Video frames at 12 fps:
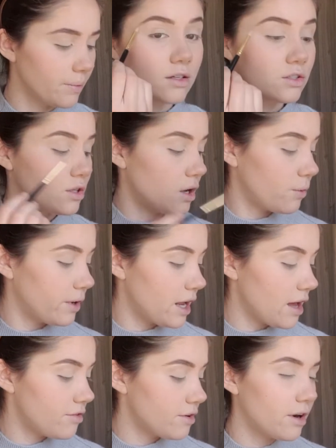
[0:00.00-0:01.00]
So
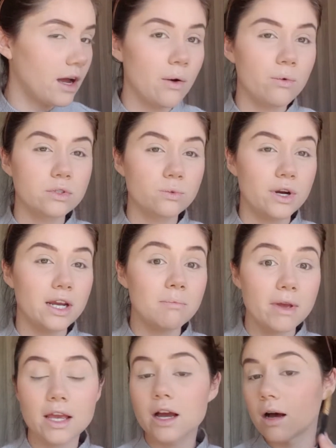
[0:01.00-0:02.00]
whenever I was wearing
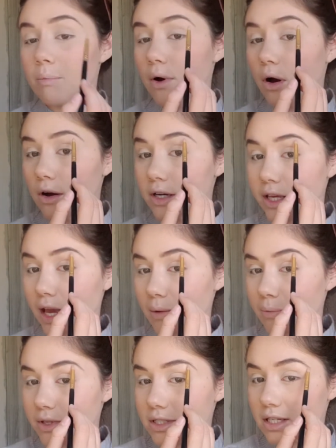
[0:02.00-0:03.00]
makeup on campus,